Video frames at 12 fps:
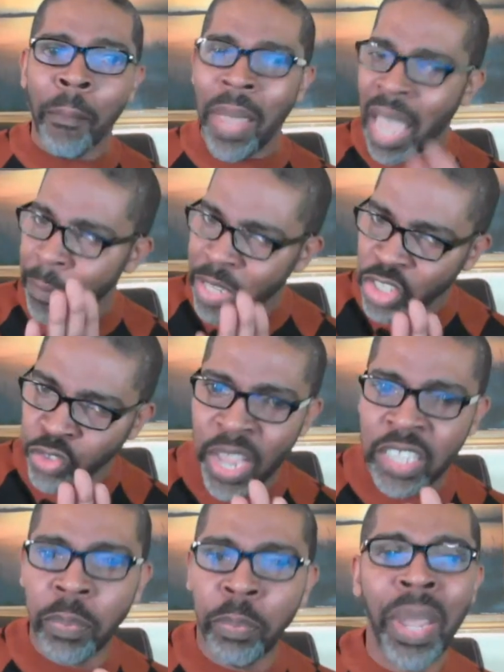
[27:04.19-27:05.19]
may I be
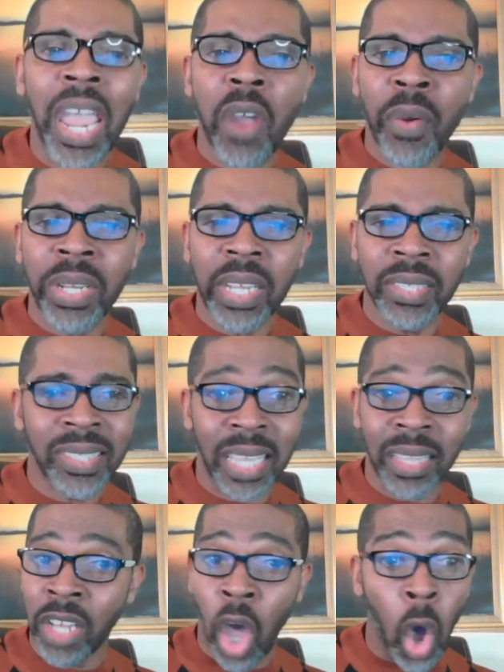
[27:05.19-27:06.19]
transparent and
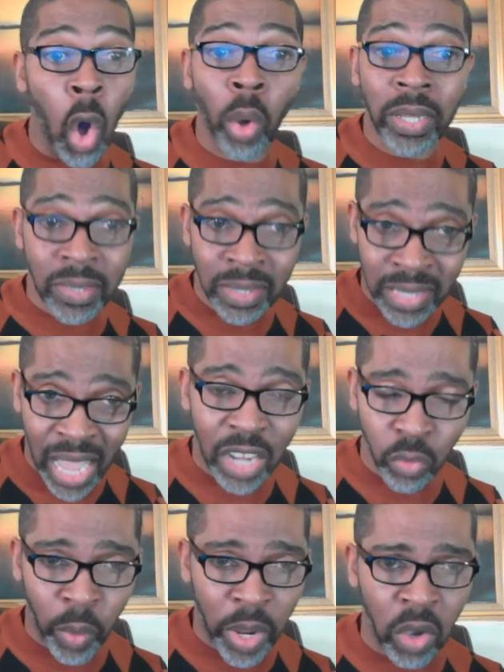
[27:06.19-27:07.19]
say that all is
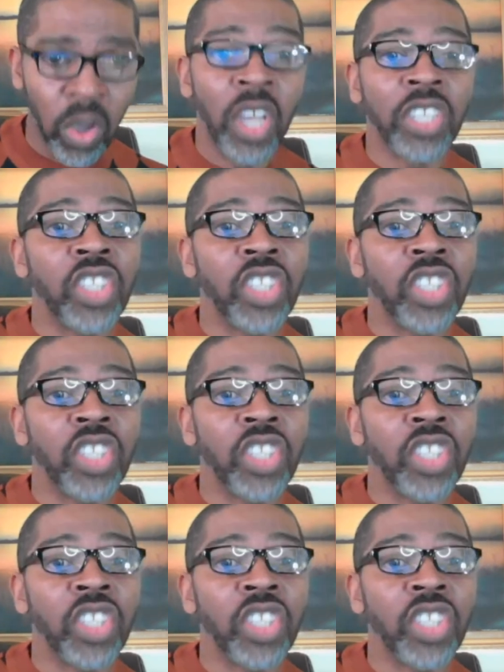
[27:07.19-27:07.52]
not well?